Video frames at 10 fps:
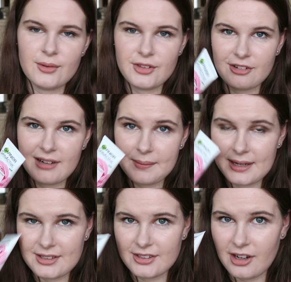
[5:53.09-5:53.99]
It's a great way
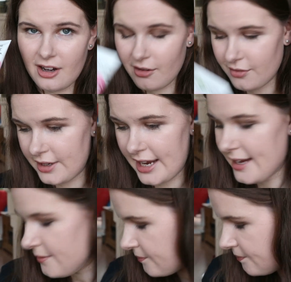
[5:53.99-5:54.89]
to start off the day.